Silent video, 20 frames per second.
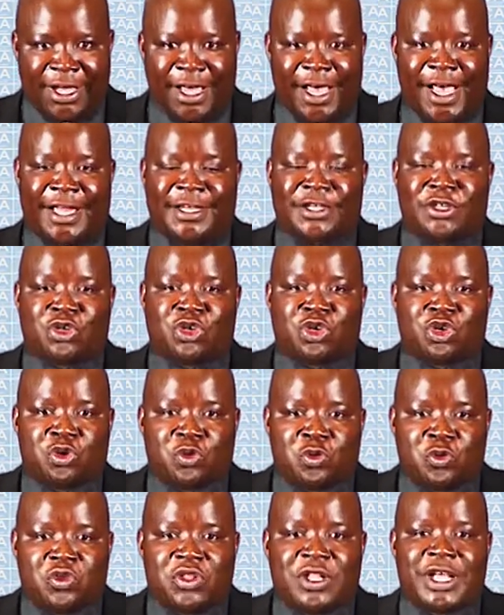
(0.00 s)
and
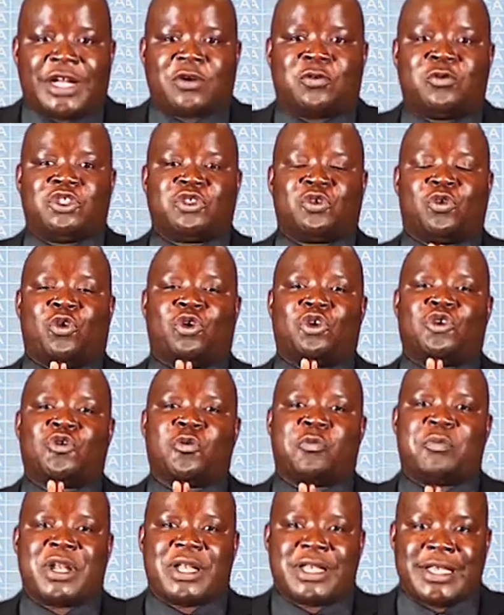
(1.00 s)
do that which ought to
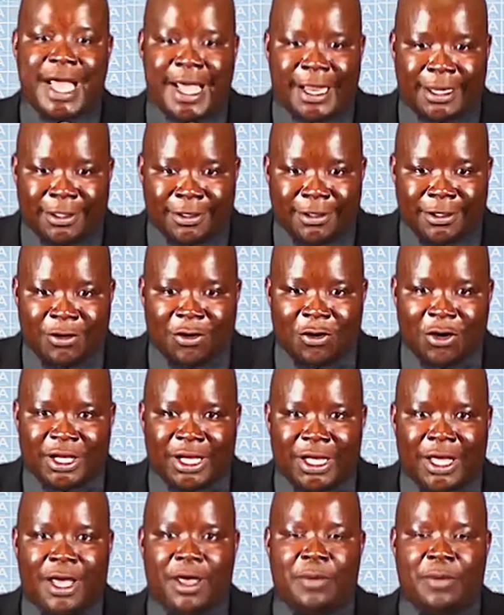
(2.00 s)
be done, okay?